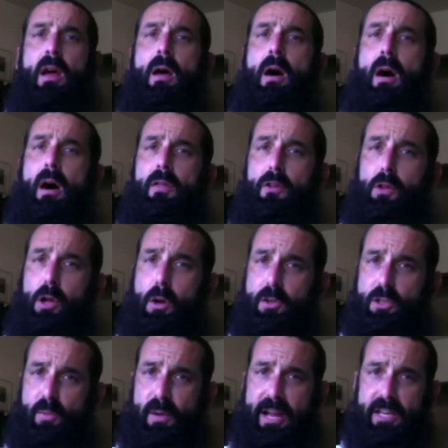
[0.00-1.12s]
Uh, the
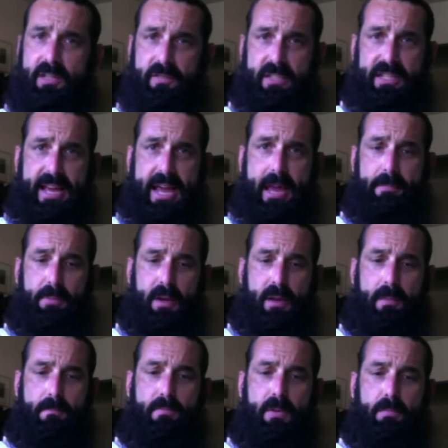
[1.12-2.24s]
lowest range of a day,
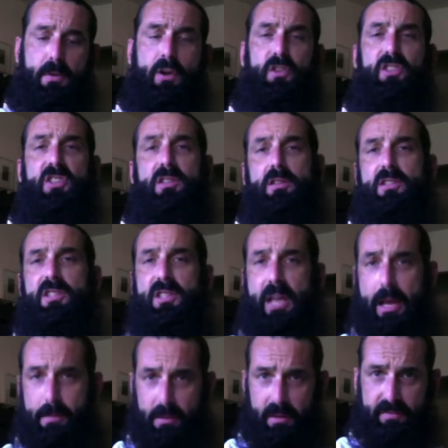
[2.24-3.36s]
but the most
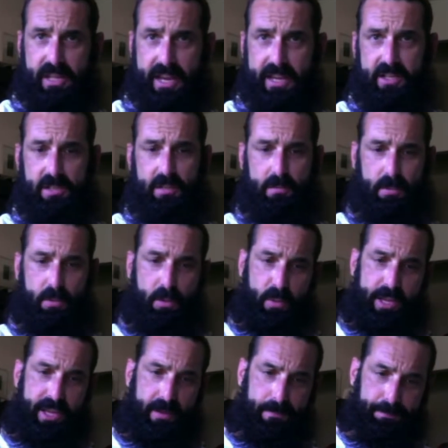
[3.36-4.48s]
stable of days through the
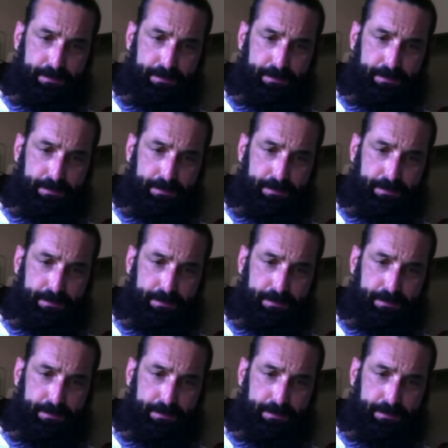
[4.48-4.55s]
week.